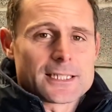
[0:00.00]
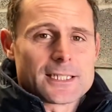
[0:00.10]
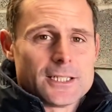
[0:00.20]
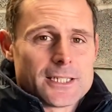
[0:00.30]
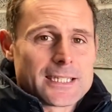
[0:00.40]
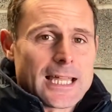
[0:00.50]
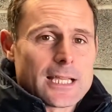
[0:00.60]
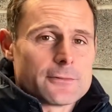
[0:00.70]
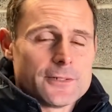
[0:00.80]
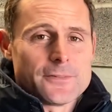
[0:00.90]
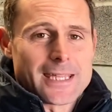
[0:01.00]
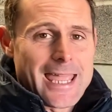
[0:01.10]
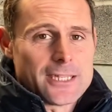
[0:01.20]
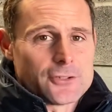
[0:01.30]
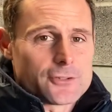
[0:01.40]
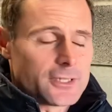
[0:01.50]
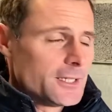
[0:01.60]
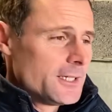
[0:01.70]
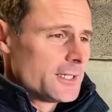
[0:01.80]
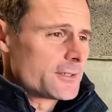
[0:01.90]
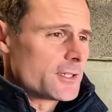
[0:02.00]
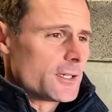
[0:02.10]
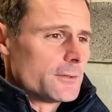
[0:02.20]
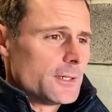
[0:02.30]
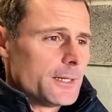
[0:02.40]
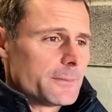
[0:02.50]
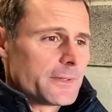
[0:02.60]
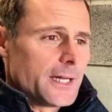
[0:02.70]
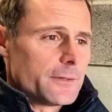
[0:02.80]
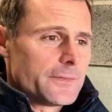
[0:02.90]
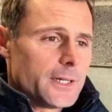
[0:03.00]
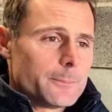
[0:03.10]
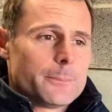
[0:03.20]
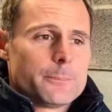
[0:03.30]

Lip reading: like calorific energy, so that'll